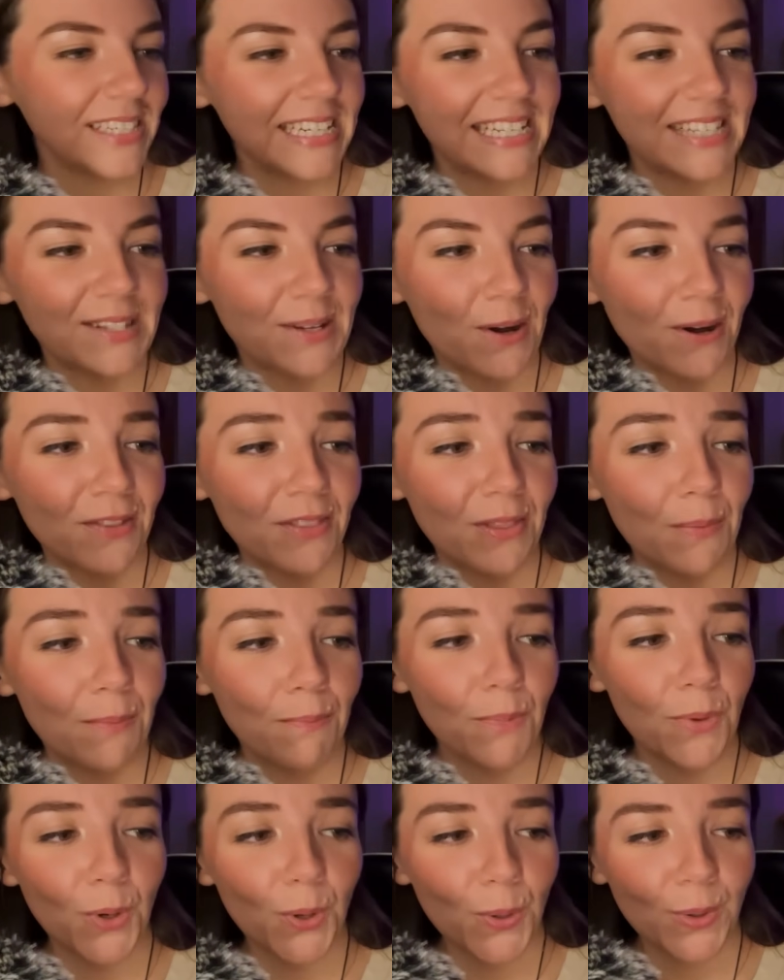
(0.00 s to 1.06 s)
It's called the
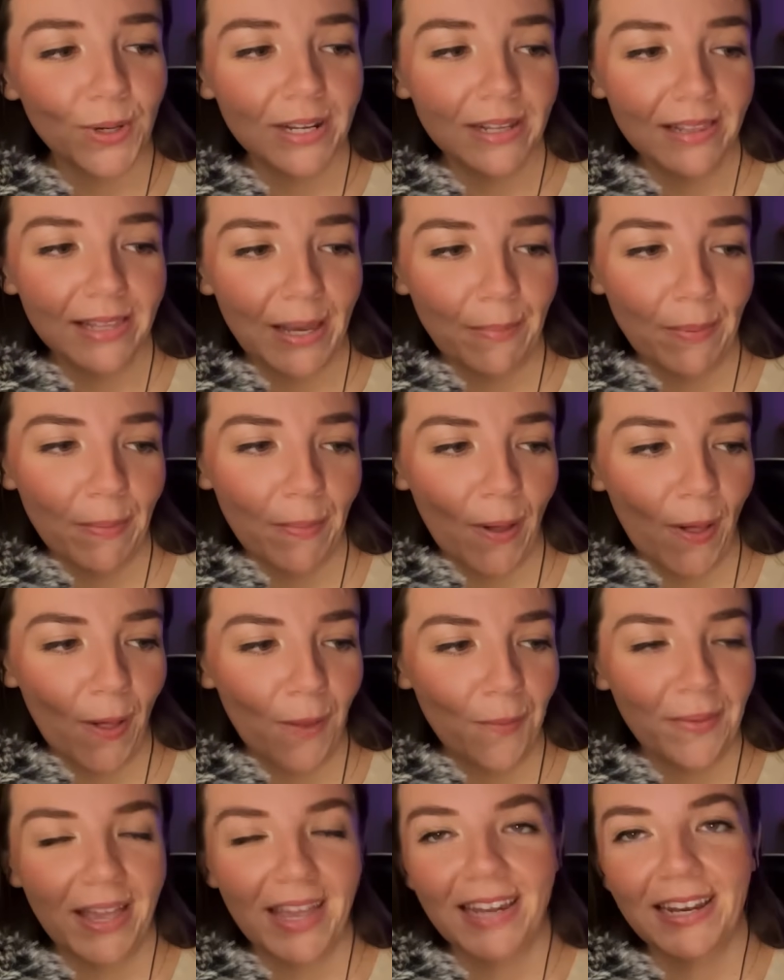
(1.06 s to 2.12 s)
Mood Lip
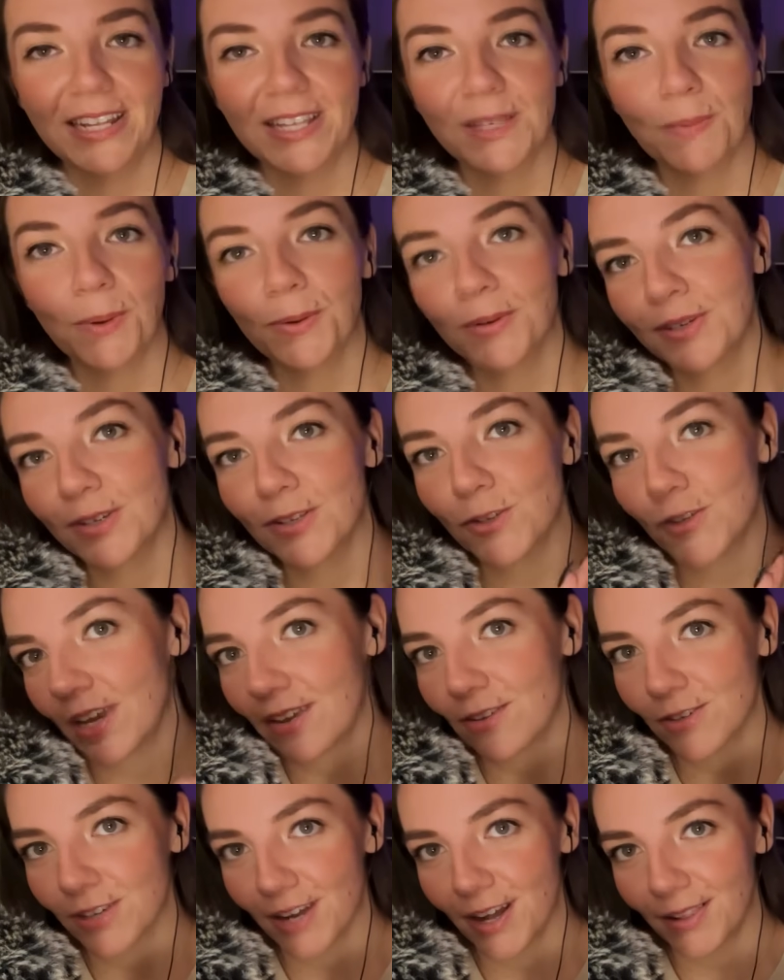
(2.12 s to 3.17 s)
Balm, and it's supposed to
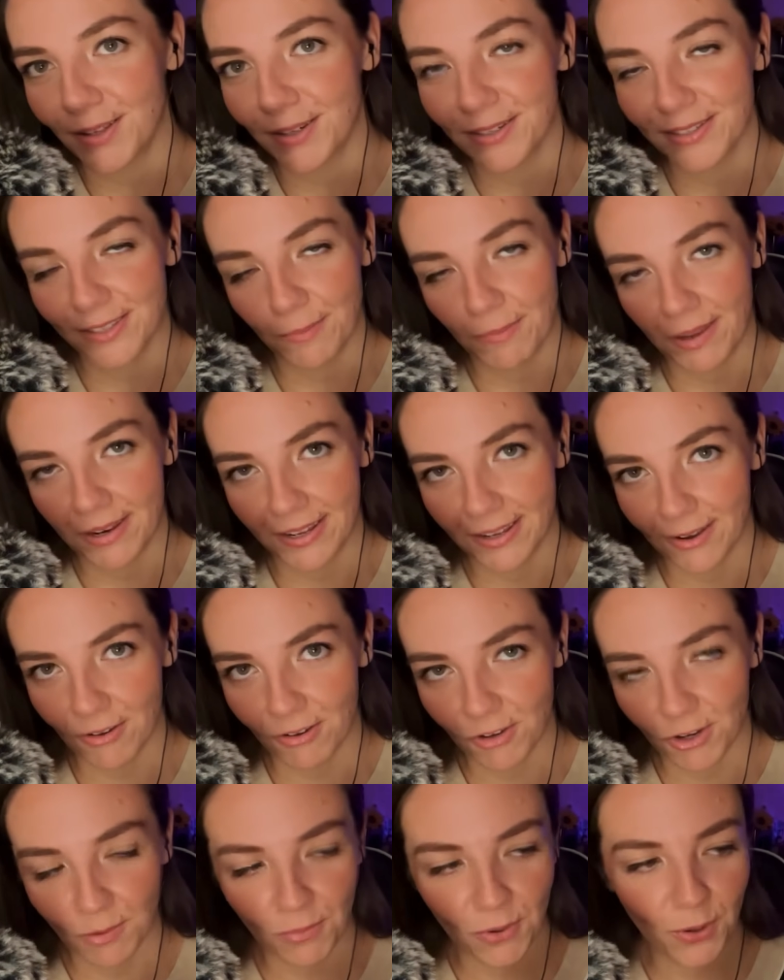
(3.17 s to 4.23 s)
change colors depending
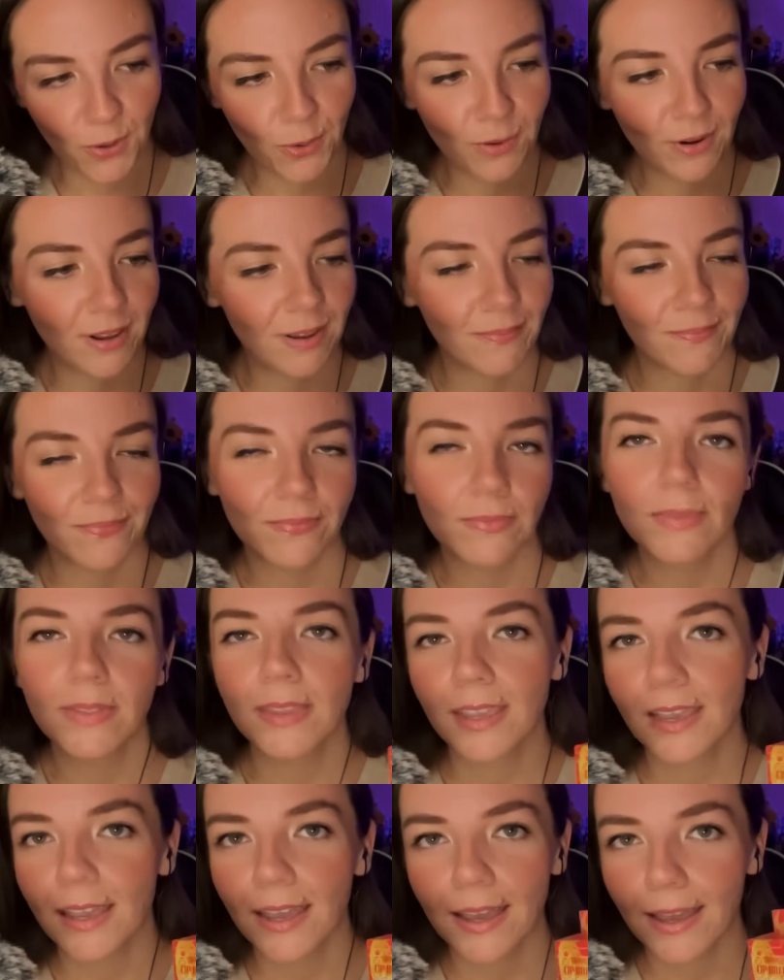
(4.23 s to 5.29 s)
on your mood.
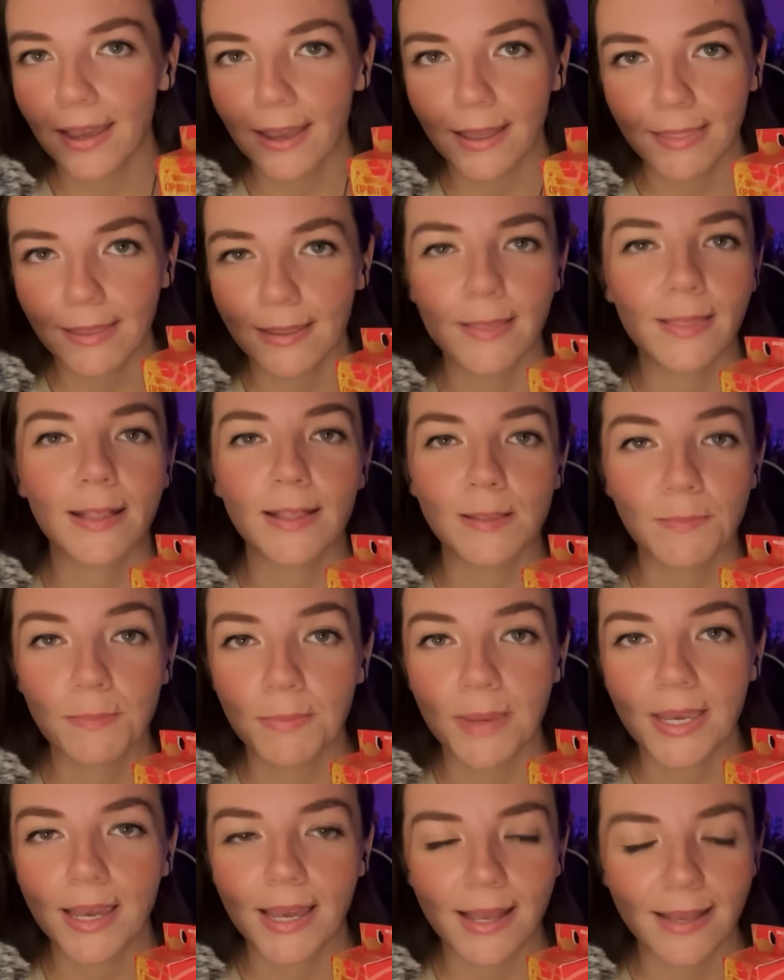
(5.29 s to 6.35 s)
I think that's
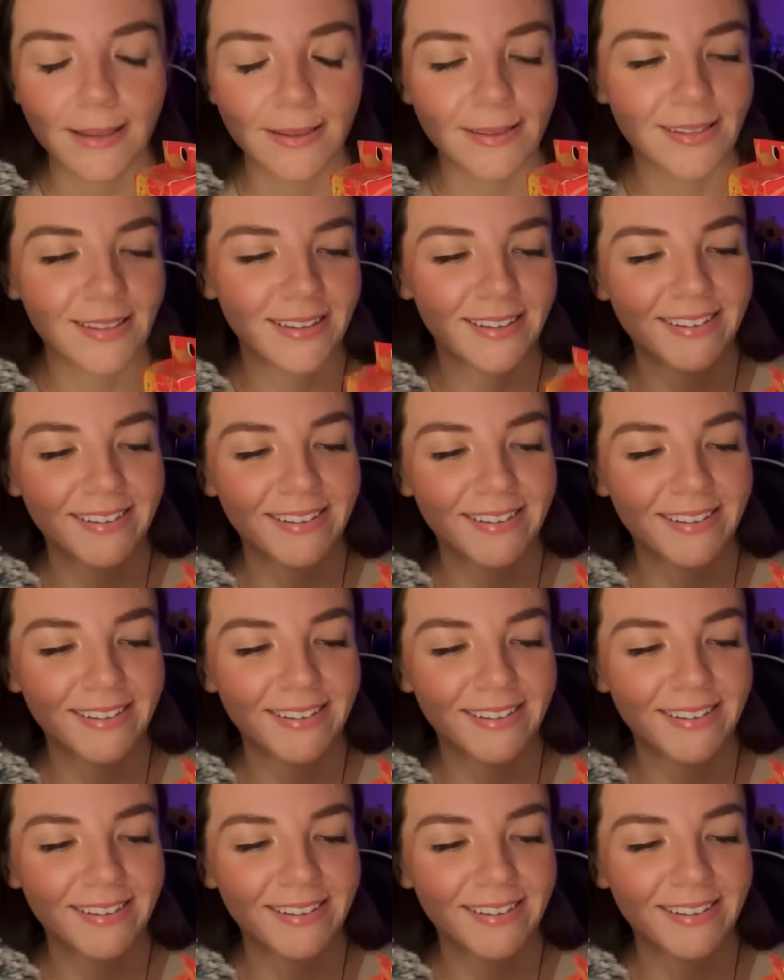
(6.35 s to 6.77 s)
BS.